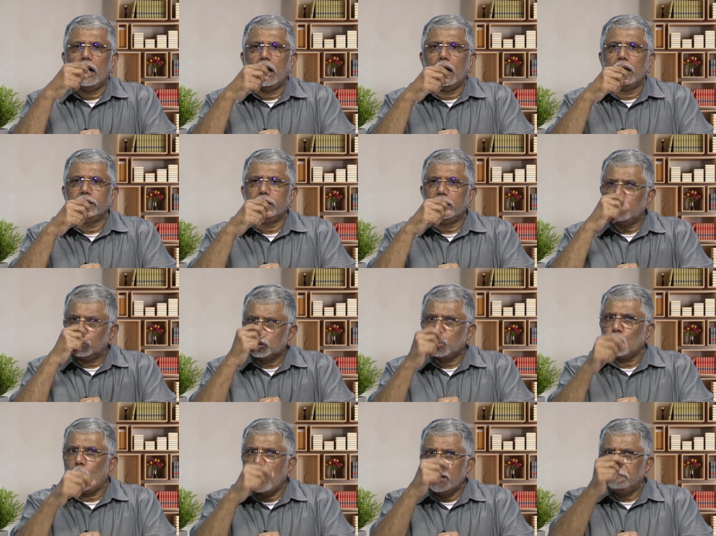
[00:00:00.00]
There was
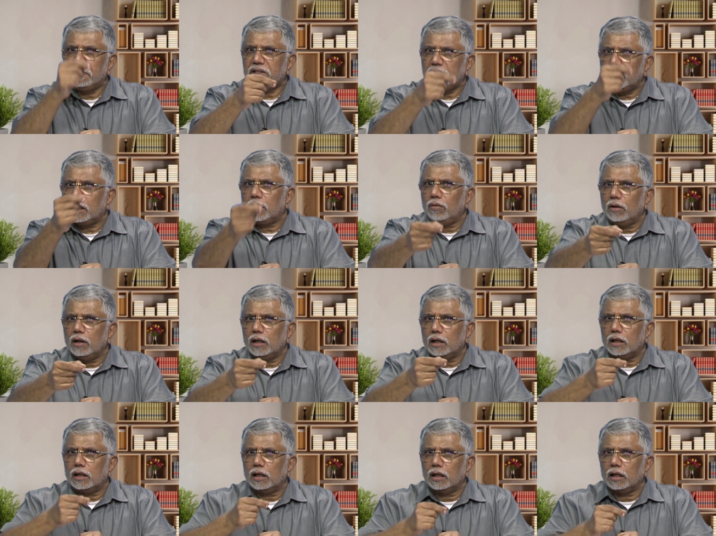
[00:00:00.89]
one particular
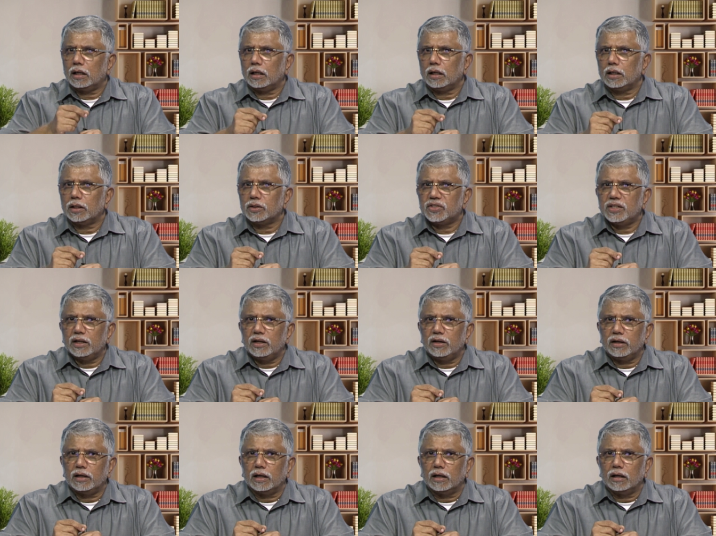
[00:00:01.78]
uh,
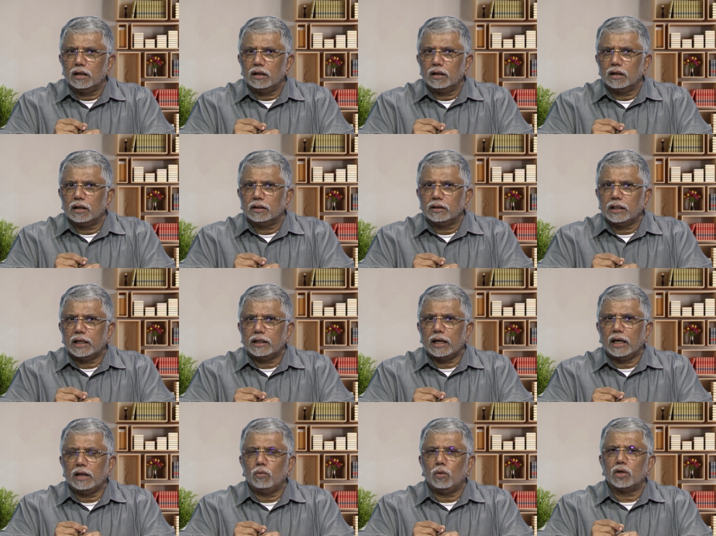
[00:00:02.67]
serial that
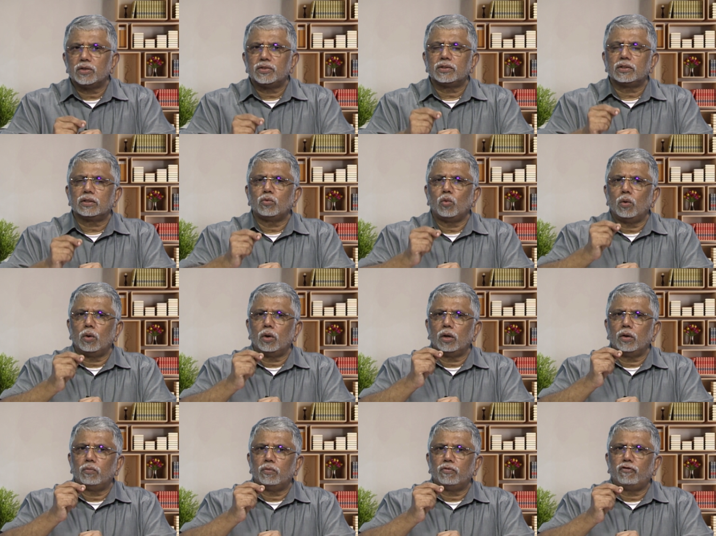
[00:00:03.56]
I was
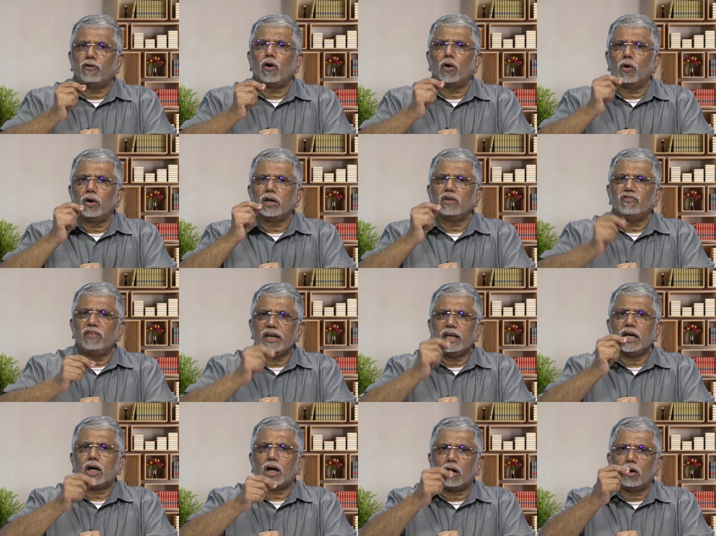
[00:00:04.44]
following
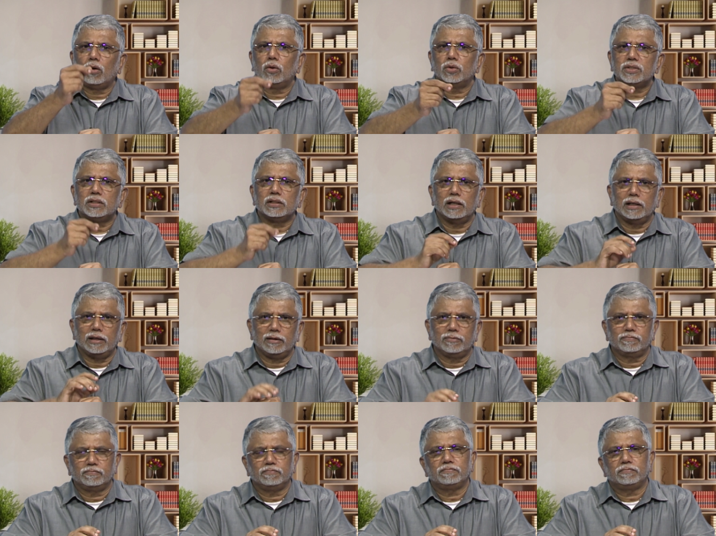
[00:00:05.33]
very closely.
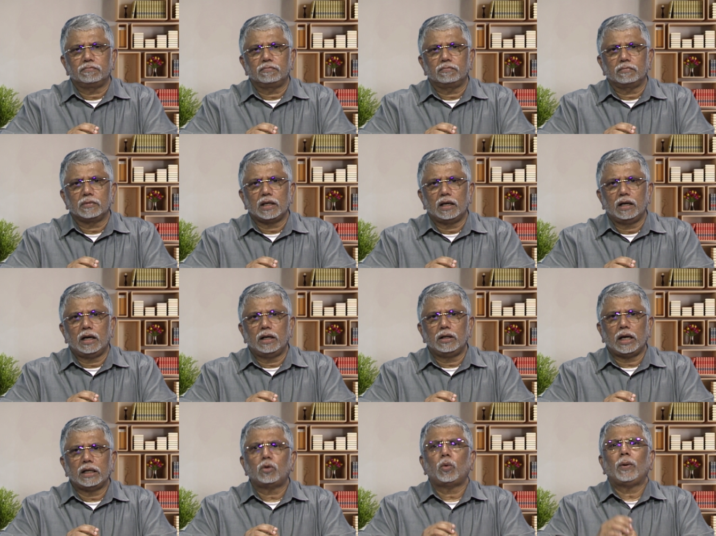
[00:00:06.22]
I,
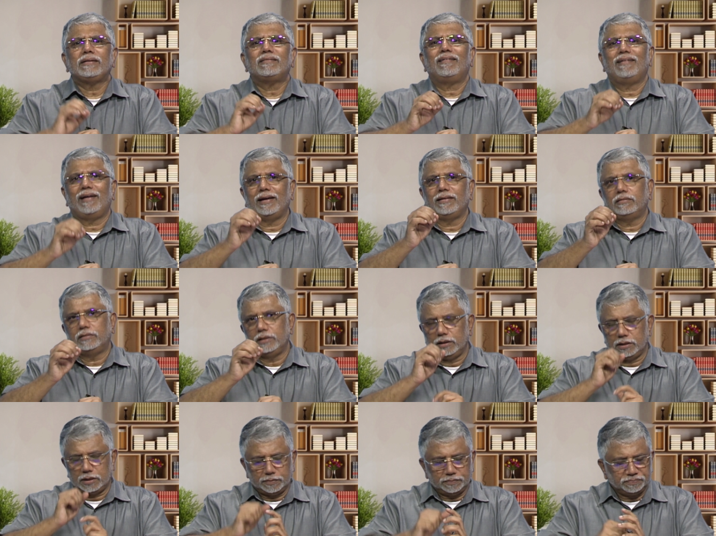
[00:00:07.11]
I quite liked
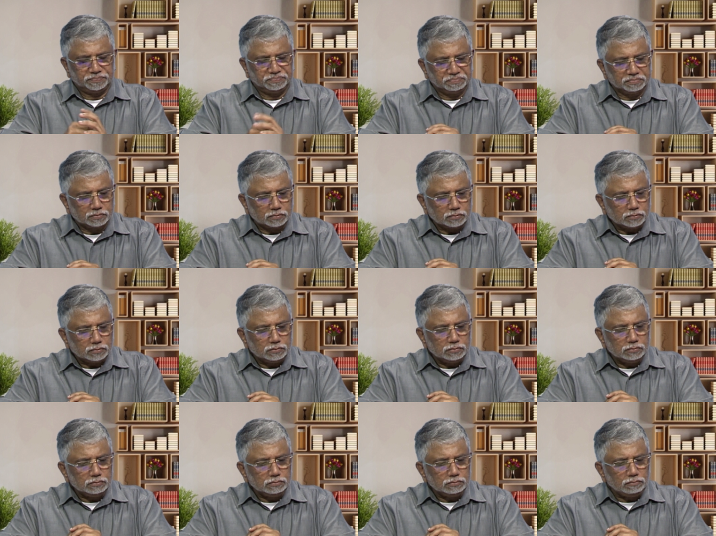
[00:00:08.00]
it.
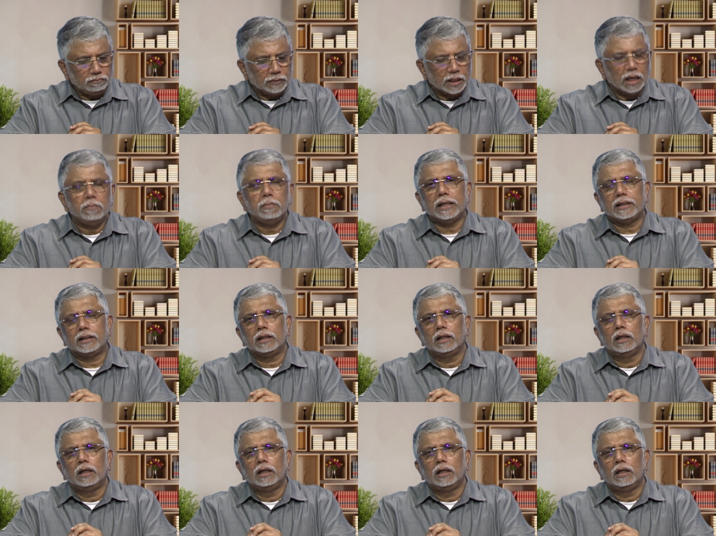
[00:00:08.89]
But